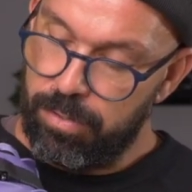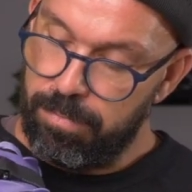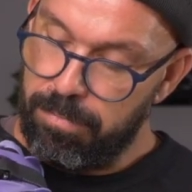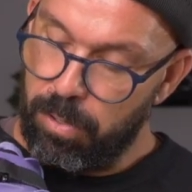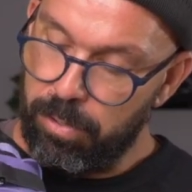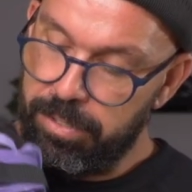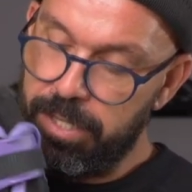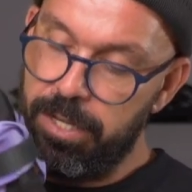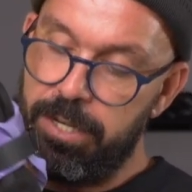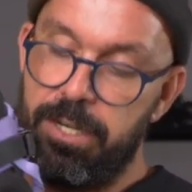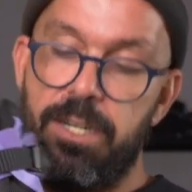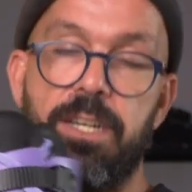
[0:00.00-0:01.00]
bolt
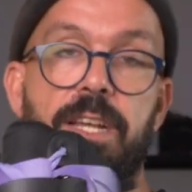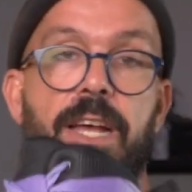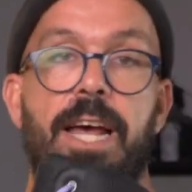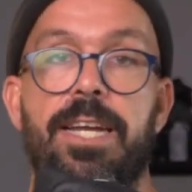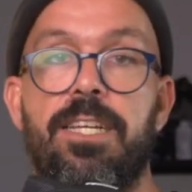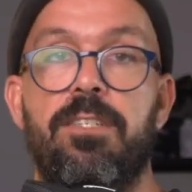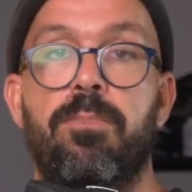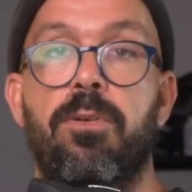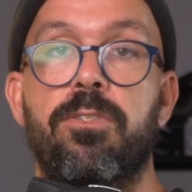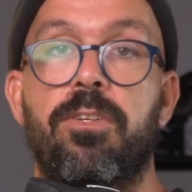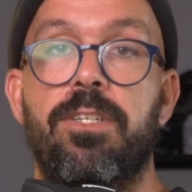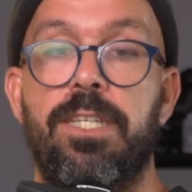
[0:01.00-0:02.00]
here and this
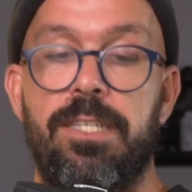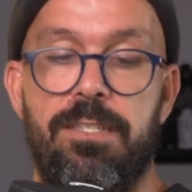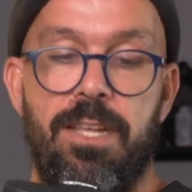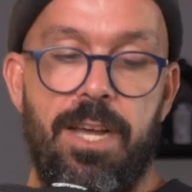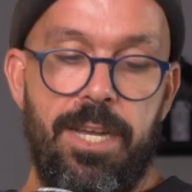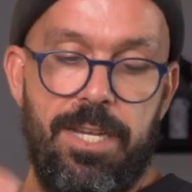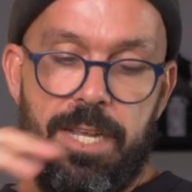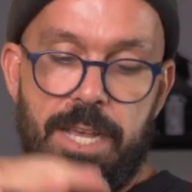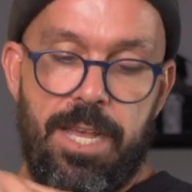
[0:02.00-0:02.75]
bolt on this side,